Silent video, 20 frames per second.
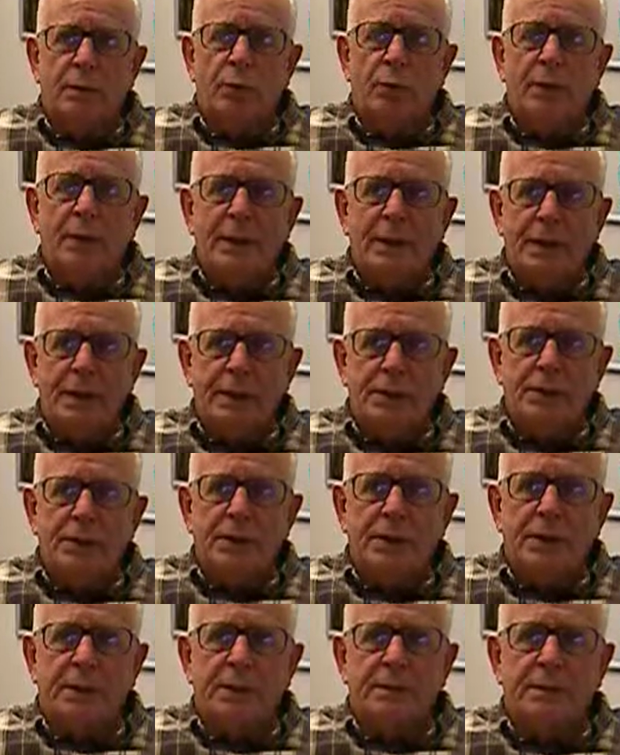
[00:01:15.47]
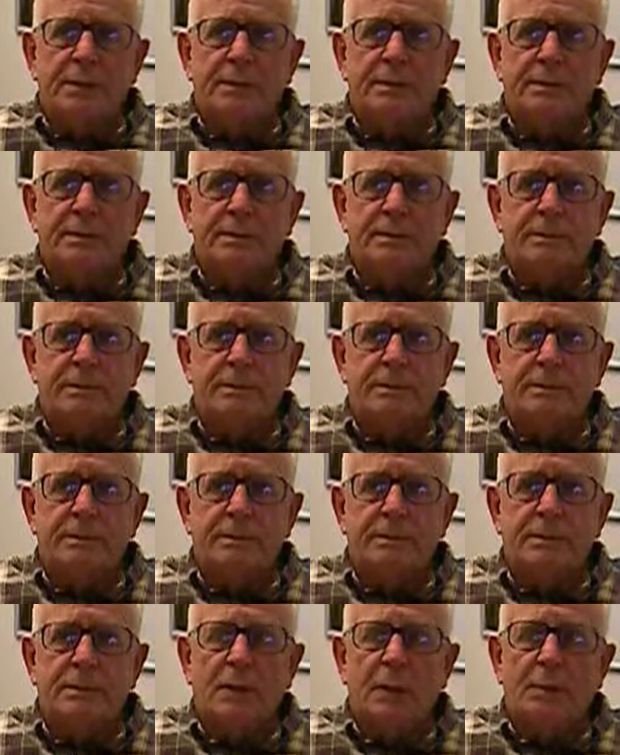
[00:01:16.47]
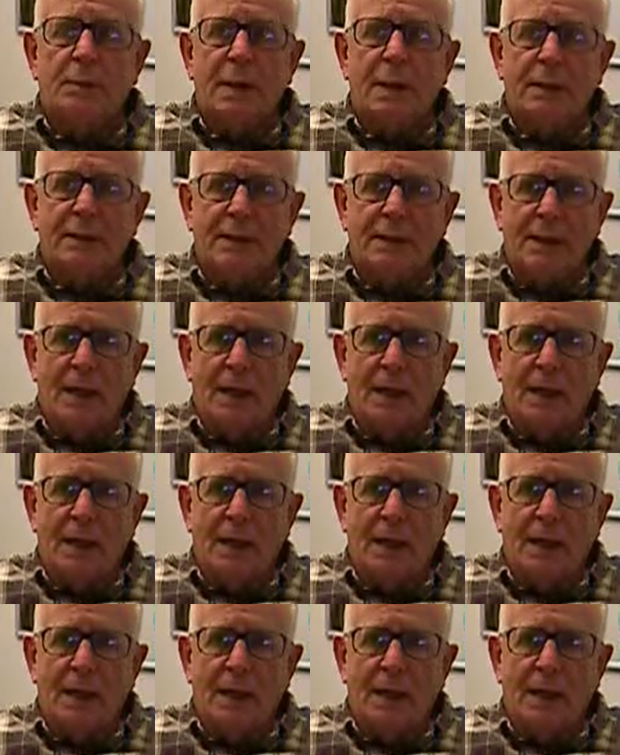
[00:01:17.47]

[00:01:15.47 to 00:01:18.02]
religion, about